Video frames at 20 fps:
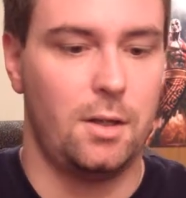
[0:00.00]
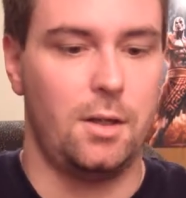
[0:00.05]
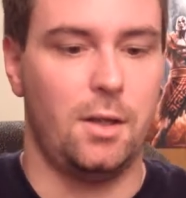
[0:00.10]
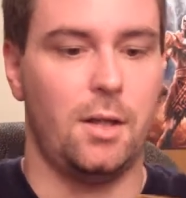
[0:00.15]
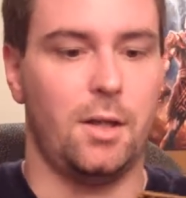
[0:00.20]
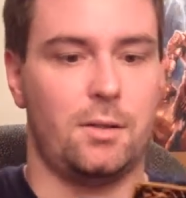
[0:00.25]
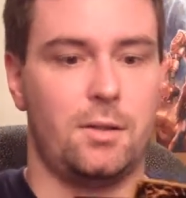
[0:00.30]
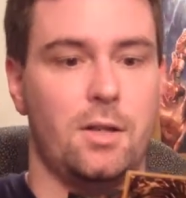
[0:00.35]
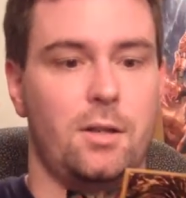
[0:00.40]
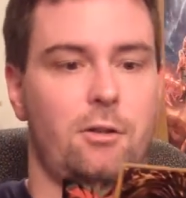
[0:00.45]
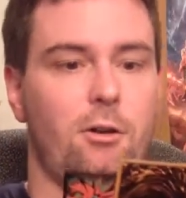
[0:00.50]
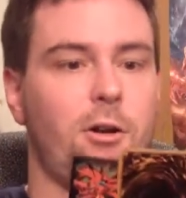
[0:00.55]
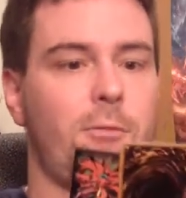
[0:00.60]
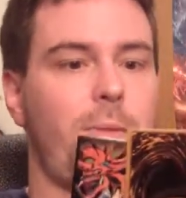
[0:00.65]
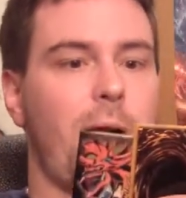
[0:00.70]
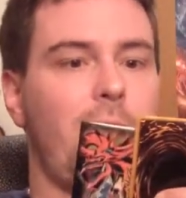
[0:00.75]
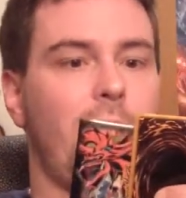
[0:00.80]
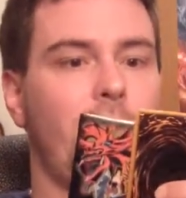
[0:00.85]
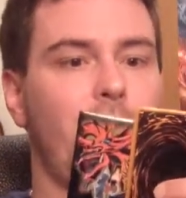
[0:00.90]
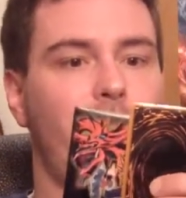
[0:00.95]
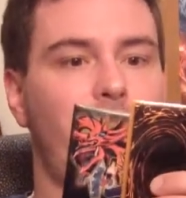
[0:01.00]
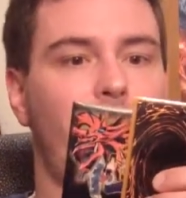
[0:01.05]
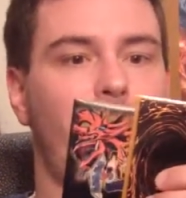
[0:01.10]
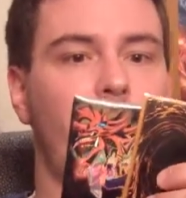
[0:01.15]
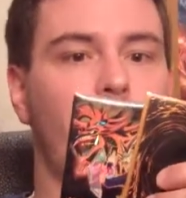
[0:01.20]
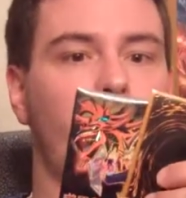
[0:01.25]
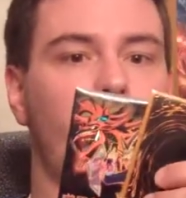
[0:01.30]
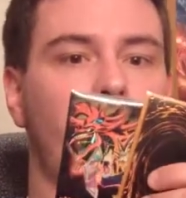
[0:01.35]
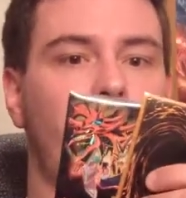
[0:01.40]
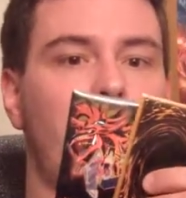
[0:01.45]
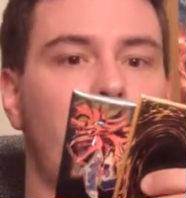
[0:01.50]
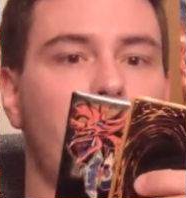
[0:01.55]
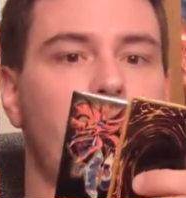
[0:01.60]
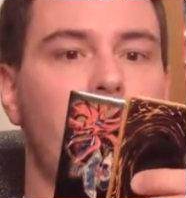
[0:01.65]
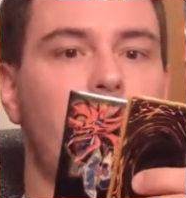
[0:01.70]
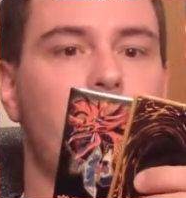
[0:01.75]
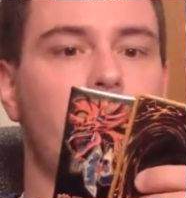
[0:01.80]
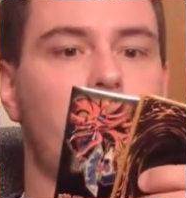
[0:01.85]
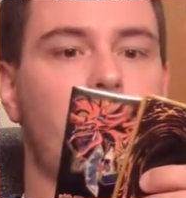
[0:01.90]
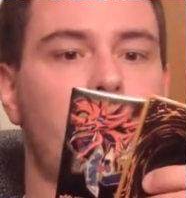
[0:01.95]
Yes, Dark Paladin and Arcanite
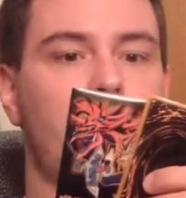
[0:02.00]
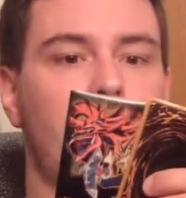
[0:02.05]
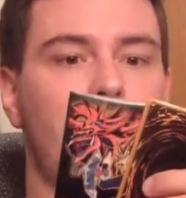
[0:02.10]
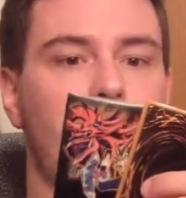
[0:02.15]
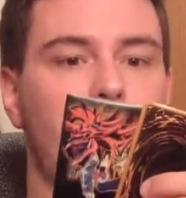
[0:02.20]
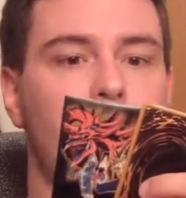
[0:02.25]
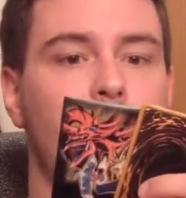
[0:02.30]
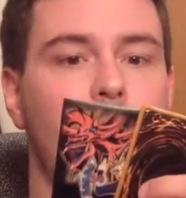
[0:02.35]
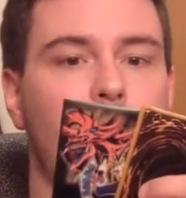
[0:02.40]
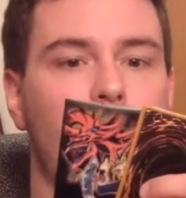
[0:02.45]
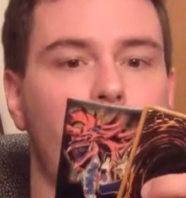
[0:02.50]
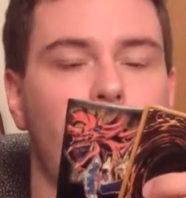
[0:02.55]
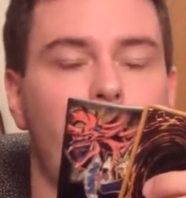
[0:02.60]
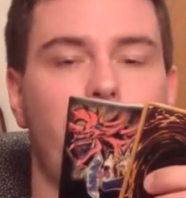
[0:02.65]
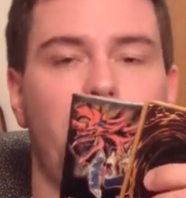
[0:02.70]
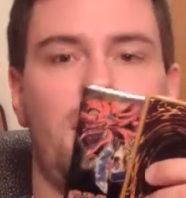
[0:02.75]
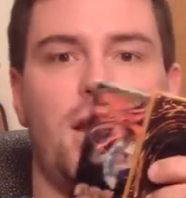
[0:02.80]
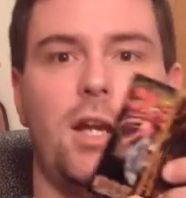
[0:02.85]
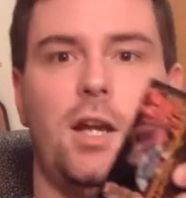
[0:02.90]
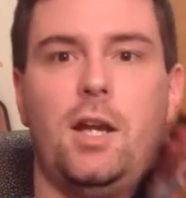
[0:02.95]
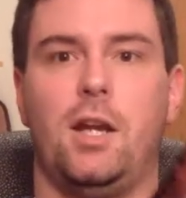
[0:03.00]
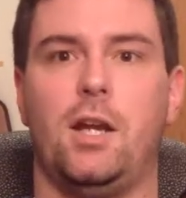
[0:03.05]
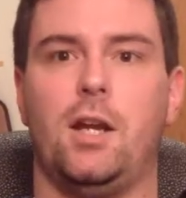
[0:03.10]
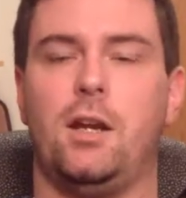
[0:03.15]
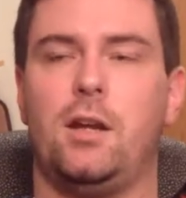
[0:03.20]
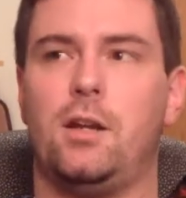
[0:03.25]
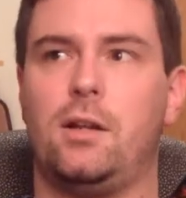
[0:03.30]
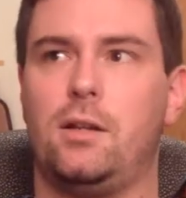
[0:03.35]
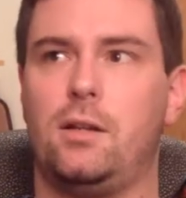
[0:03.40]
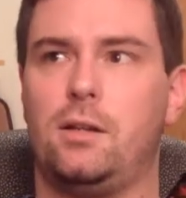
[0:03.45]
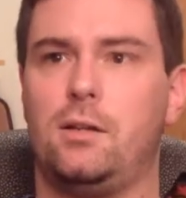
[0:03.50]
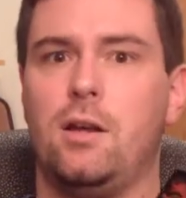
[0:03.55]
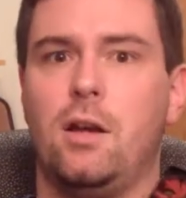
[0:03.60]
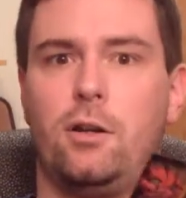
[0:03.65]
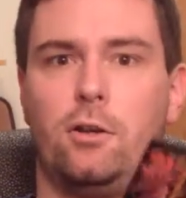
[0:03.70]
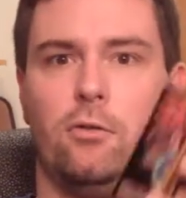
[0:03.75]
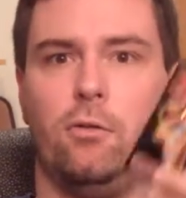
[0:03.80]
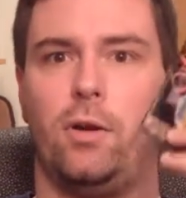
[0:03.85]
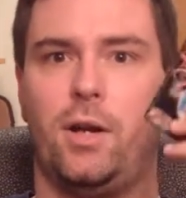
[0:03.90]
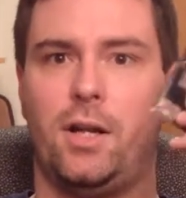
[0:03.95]
Magician will be
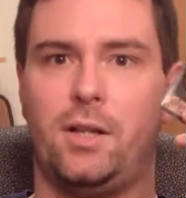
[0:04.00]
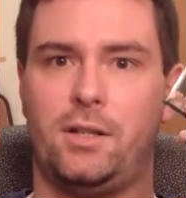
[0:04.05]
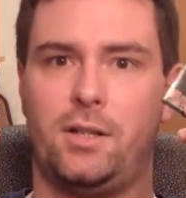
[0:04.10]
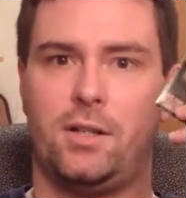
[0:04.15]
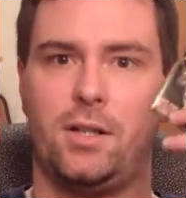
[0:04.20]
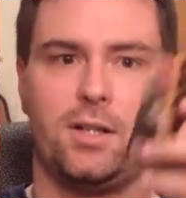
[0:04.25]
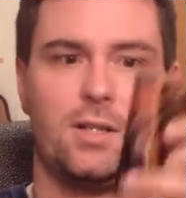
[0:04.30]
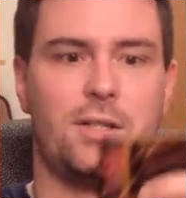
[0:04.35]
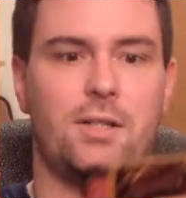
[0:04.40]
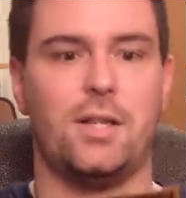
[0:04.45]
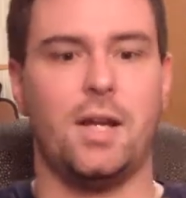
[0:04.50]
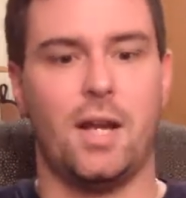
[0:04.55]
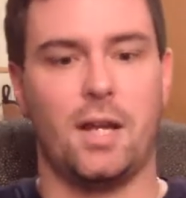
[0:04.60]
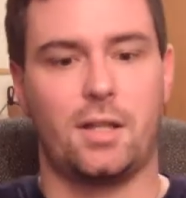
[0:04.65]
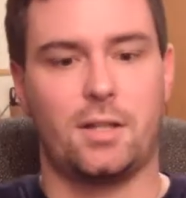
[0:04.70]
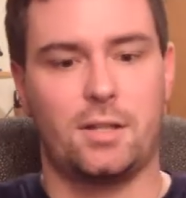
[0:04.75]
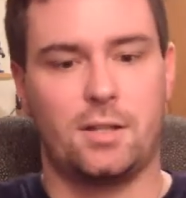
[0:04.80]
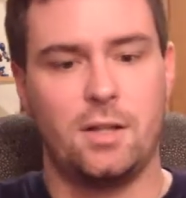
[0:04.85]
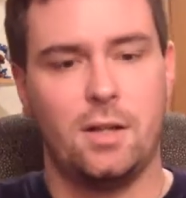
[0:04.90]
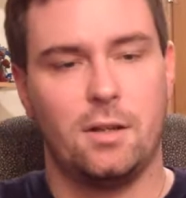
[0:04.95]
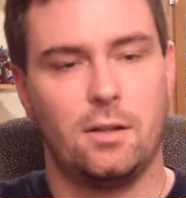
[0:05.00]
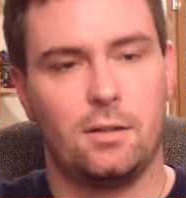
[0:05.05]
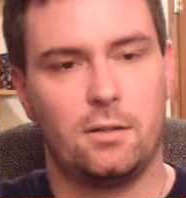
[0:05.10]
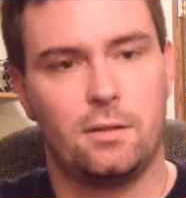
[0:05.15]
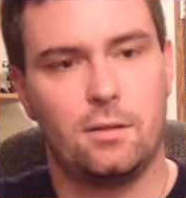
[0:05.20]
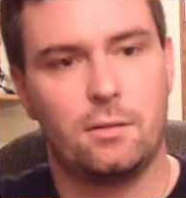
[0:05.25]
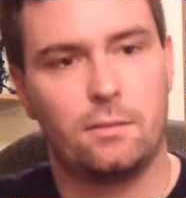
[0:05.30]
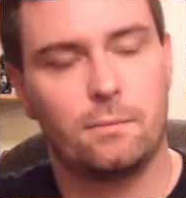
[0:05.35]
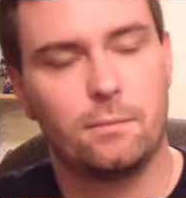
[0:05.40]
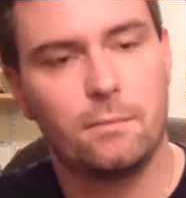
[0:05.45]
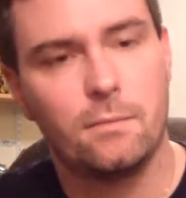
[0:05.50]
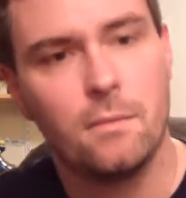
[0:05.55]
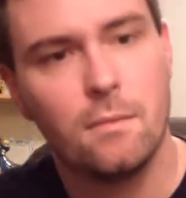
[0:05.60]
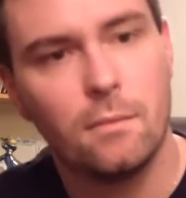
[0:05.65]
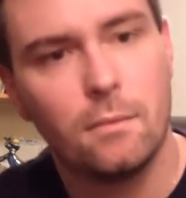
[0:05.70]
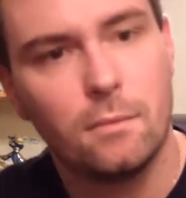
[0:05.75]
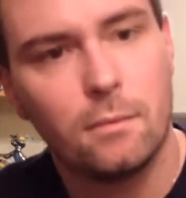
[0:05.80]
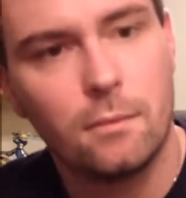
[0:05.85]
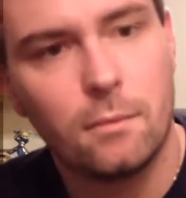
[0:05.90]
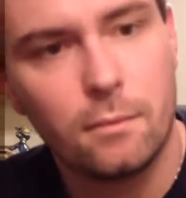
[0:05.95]
going into this deck's
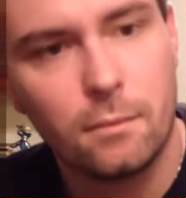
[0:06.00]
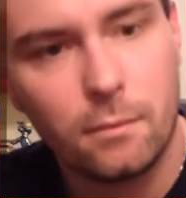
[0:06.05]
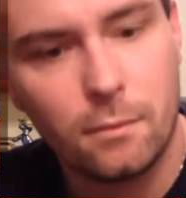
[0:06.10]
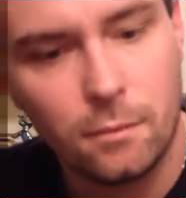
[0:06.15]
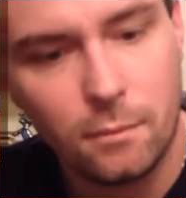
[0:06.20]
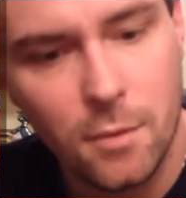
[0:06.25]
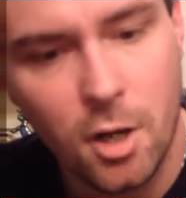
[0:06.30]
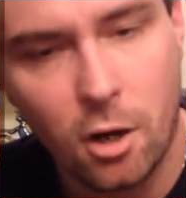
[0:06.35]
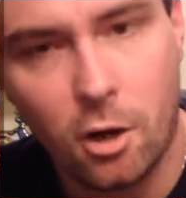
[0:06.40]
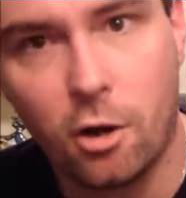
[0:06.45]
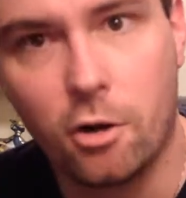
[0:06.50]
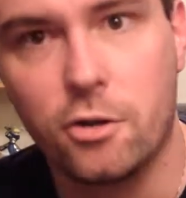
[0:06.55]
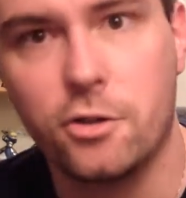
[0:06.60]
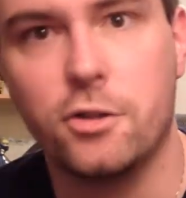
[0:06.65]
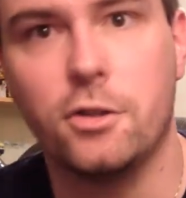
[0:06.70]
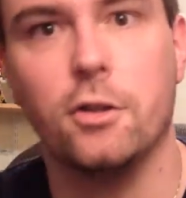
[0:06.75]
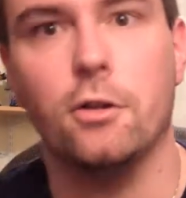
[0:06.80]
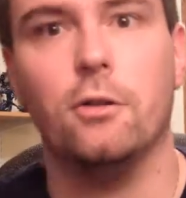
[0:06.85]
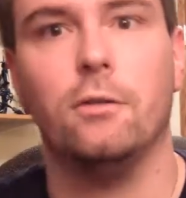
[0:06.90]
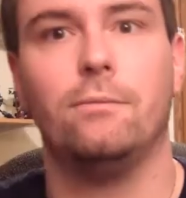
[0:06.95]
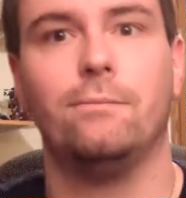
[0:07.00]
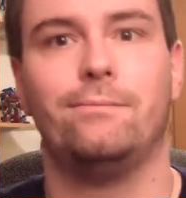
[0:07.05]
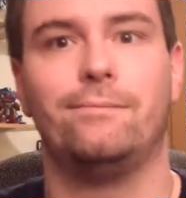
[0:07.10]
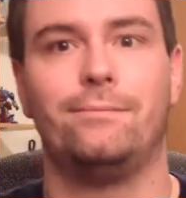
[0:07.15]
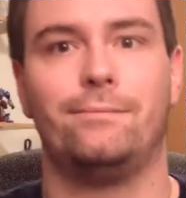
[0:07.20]
arsenal.